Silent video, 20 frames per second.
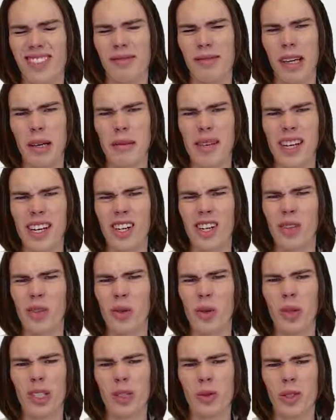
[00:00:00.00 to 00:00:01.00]
Maybe I don't
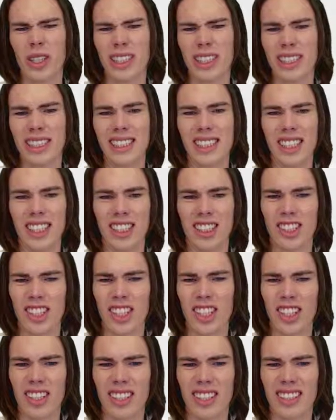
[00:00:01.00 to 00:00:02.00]
always want to see it, you
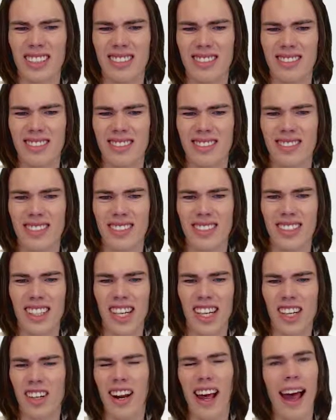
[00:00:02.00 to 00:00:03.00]
know, then
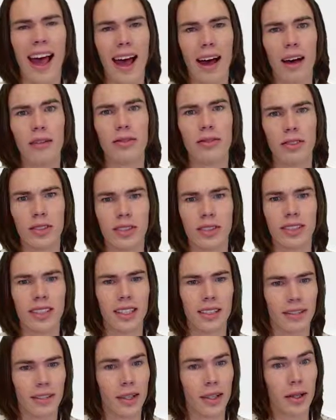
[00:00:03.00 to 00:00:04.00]
I don't have to see
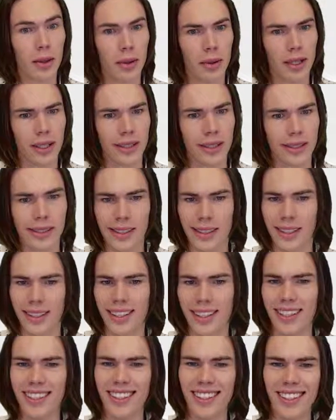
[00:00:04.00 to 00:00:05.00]
it if I don't want to see it.